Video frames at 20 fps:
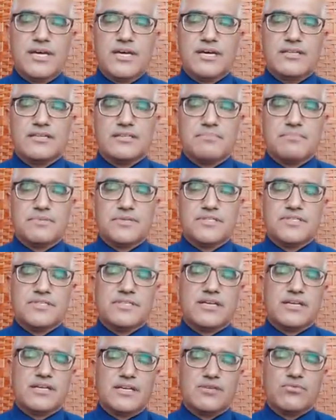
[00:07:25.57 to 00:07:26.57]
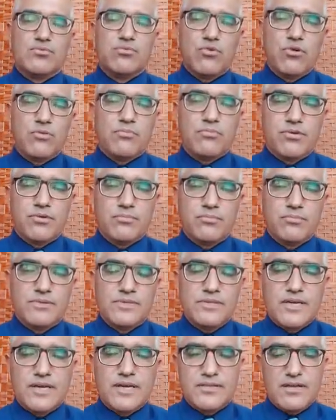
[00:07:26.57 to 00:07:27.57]
and the patient cannot walk
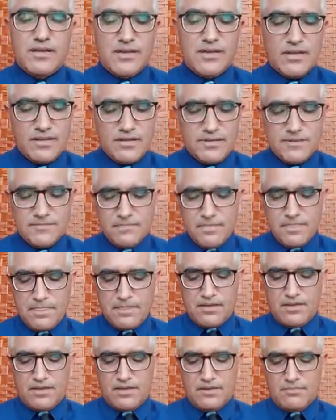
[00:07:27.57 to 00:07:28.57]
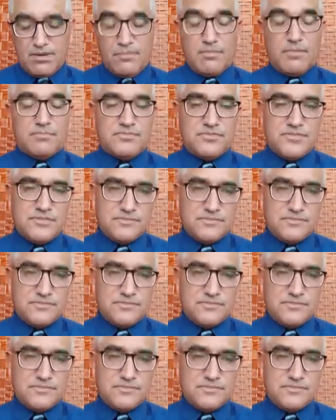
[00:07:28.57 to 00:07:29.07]
properly, and there are problems.